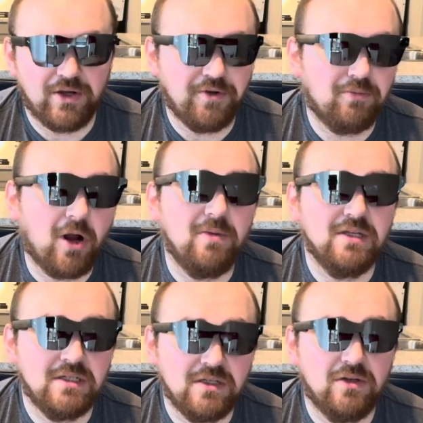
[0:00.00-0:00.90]
you probably
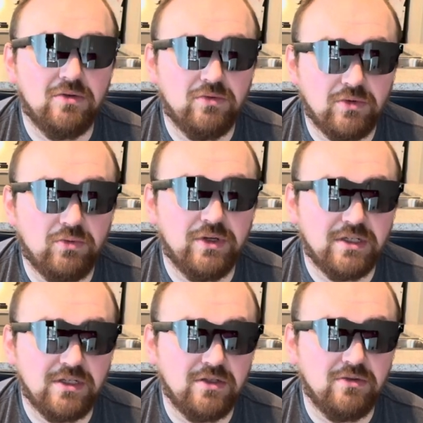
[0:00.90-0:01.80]
still would want
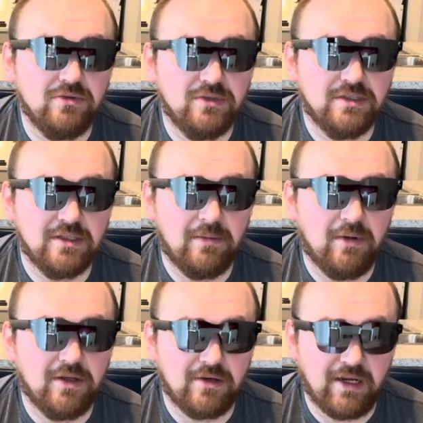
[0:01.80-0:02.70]
to use some
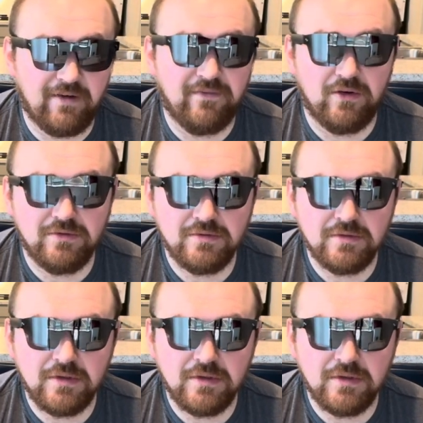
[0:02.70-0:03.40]
other headphone,